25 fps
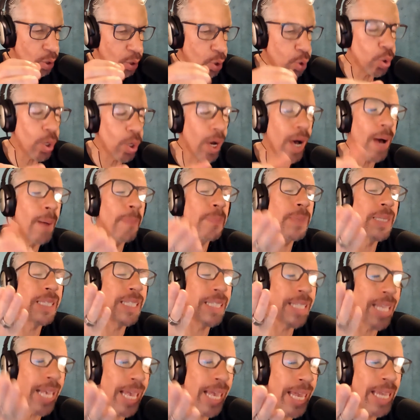to
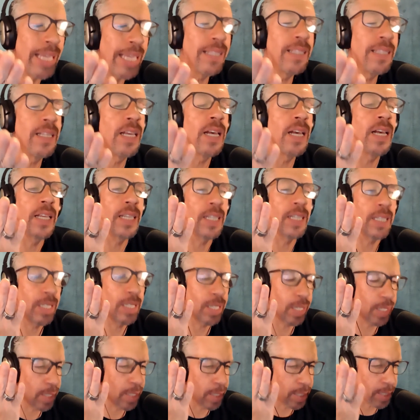obtain
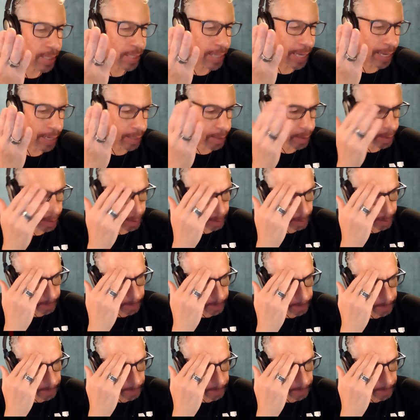success.